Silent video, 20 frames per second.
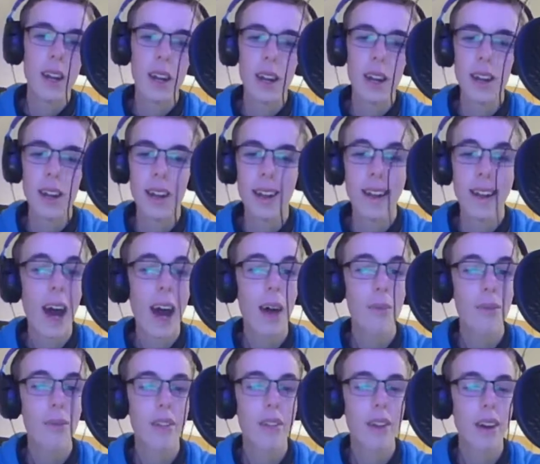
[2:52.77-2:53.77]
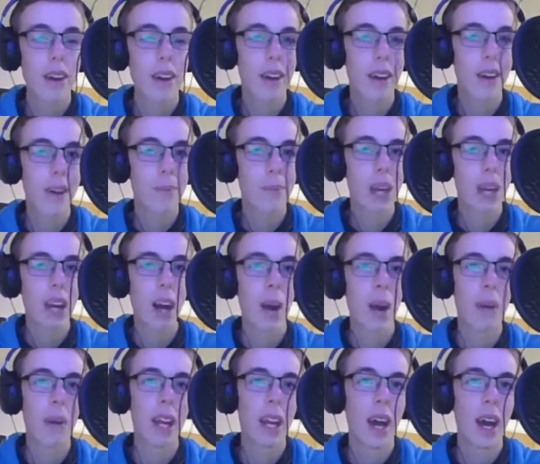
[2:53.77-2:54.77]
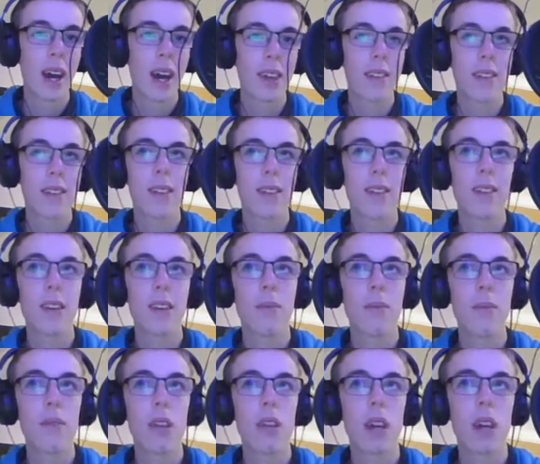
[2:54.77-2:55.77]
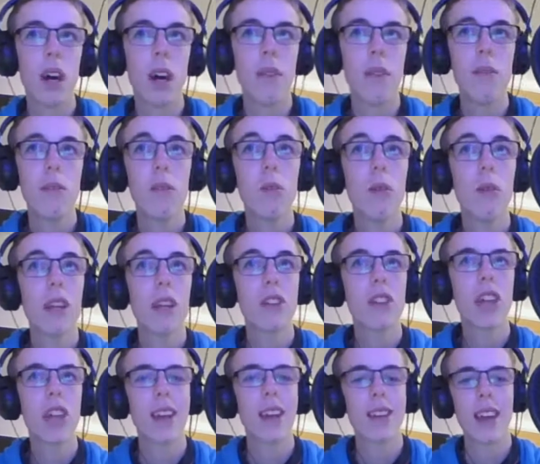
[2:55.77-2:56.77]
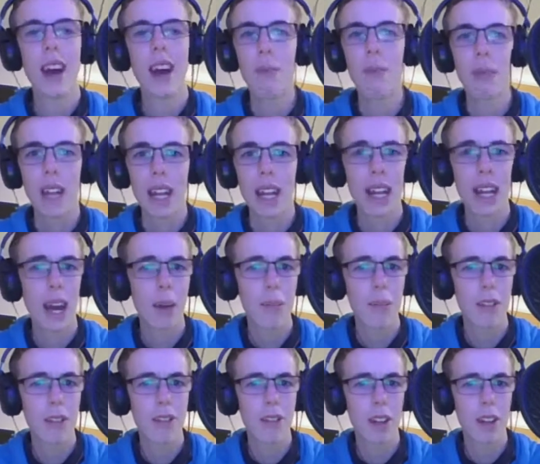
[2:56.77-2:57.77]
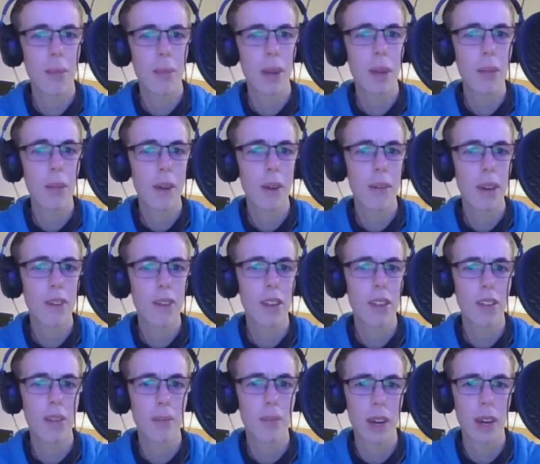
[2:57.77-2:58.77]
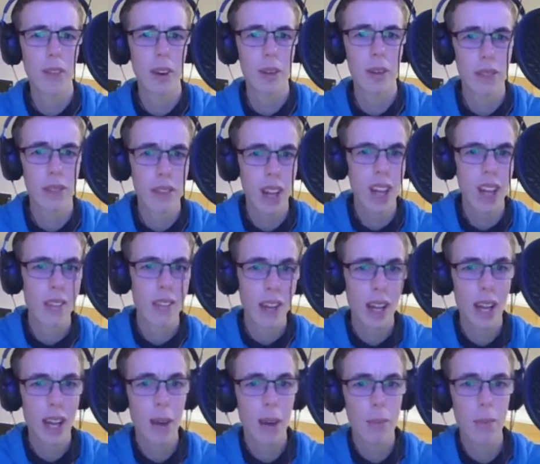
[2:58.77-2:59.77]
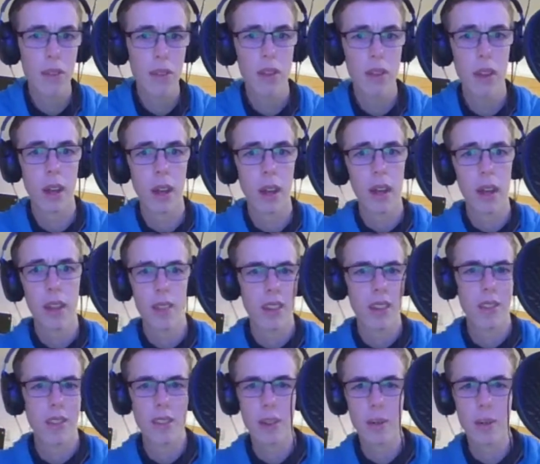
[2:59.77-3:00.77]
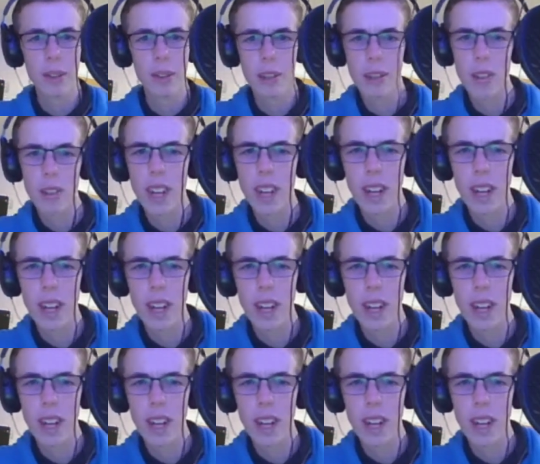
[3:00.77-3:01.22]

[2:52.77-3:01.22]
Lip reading: laps that are going to be coming at us. I haven't quite checked how many laps it's going to be, but I believe it's going to be around 60 laps, 61, something